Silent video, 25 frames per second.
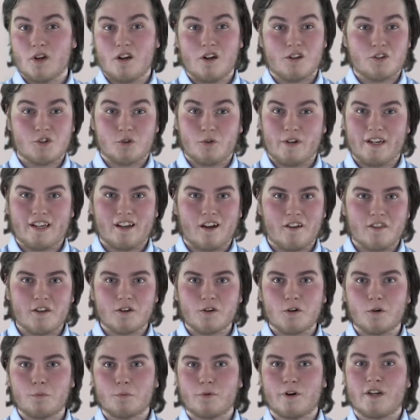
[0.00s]
joining other
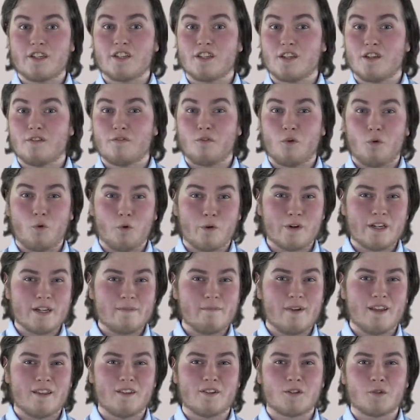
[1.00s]
corporations that have already
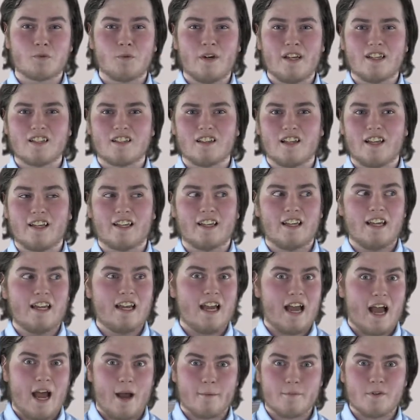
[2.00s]
made the switch like
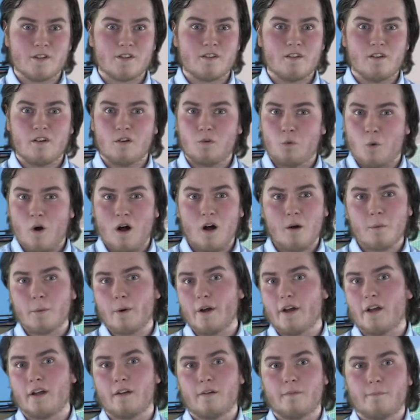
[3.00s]
Amazon and Huawei.